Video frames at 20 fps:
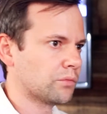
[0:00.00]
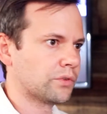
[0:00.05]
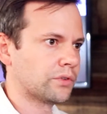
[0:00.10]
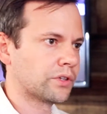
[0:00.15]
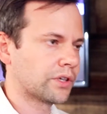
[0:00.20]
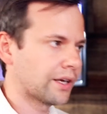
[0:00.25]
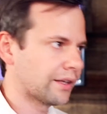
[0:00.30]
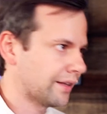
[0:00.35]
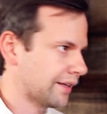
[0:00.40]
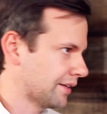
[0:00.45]

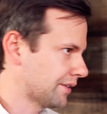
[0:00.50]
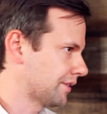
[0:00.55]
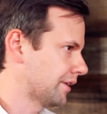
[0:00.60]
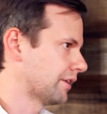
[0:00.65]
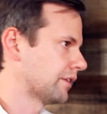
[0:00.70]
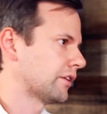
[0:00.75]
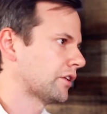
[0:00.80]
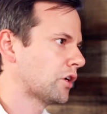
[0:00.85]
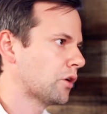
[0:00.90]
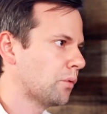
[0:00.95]
like I
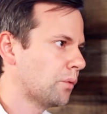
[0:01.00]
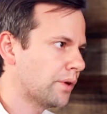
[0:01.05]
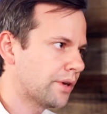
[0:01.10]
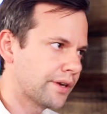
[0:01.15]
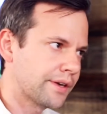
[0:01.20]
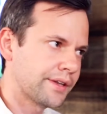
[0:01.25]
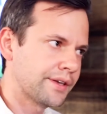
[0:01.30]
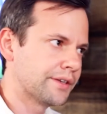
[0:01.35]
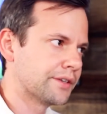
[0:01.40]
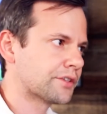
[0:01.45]
said,
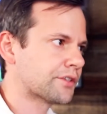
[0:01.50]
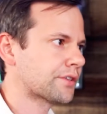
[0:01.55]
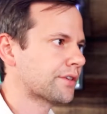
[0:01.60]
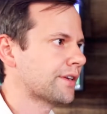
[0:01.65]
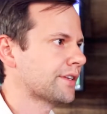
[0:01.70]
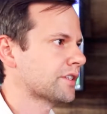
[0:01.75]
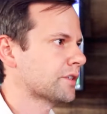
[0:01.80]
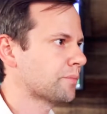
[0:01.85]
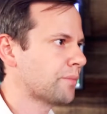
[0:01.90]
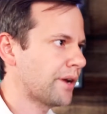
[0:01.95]
liquidity,
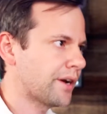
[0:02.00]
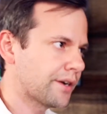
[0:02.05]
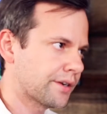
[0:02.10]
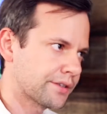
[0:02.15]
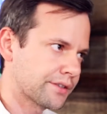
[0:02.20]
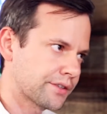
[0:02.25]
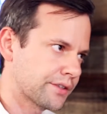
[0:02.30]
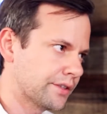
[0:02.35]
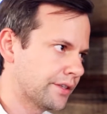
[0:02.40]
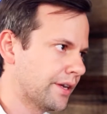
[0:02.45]

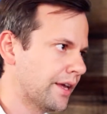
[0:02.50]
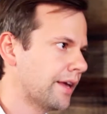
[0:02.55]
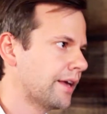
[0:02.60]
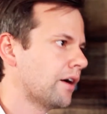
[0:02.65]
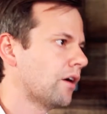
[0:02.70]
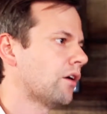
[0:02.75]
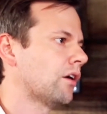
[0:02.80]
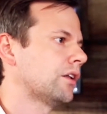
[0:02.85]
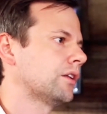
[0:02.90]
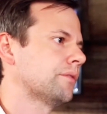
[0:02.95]
transparency,
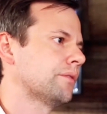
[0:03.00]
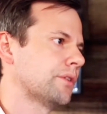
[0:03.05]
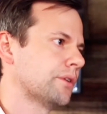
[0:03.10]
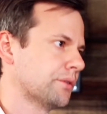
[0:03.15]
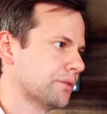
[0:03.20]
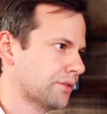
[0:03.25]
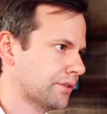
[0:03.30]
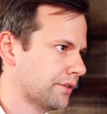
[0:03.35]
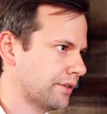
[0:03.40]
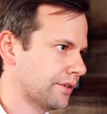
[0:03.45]
all of
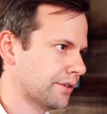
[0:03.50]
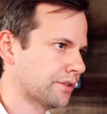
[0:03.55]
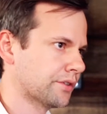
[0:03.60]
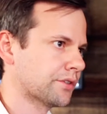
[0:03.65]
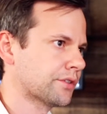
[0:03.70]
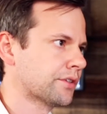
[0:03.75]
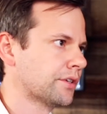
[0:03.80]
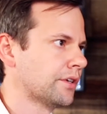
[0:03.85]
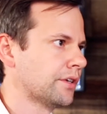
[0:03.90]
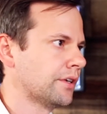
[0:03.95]
those
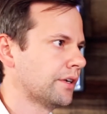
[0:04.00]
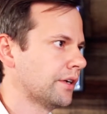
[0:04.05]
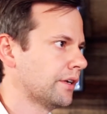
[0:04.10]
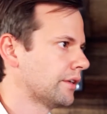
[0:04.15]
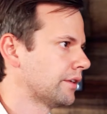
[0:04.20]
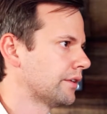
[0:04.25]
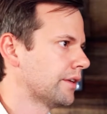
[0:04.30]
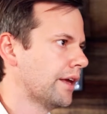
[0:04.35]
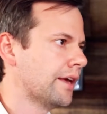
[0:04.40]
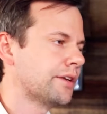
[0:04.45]
things
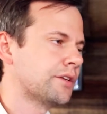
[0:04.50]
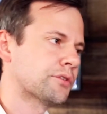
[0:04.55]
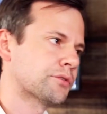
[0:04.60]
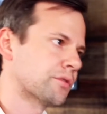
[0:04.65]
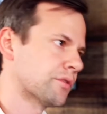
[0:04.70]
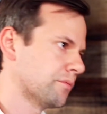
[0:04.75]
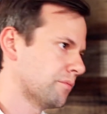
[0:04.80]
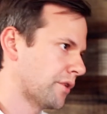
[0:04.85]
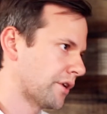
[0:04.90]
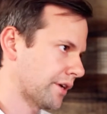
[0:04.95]
in any
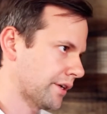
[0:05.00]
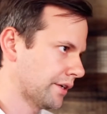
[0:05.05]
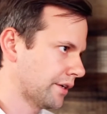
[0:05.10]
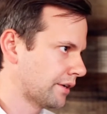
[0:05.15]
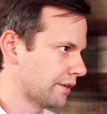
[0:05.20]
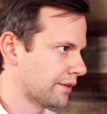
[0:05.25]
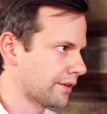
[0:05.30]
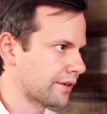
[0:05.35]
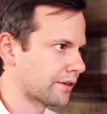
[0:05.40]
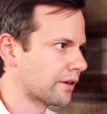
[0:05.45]
sort of
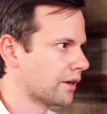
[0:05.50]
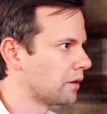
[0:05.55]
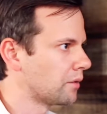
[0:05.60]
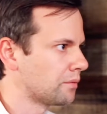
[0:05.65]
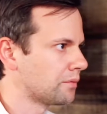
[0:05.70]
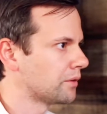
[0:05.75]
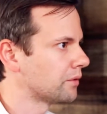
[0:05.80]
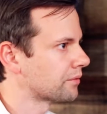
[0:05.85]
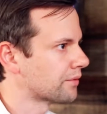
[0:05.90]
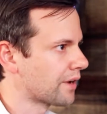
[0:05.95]
market, I think, are
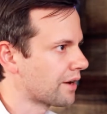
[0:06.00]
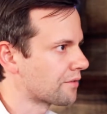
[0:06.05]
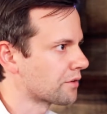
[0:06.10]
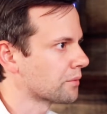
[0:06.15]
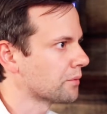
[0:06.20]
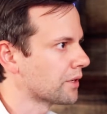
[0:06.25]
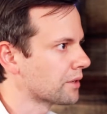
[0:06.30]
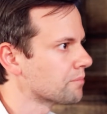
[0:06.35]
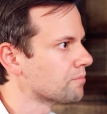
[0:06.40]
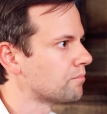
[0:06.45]
helpful for
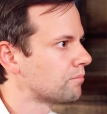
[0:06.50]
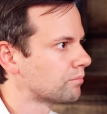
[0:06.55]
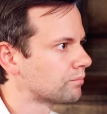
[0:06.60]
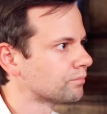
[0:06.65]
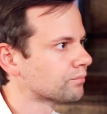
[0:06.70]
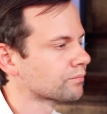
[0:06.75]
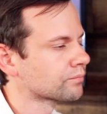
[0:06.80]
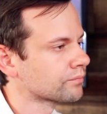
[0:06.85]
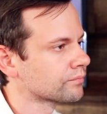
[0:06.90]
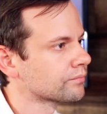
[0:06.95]
everyone.
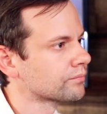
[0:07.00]
Yeah.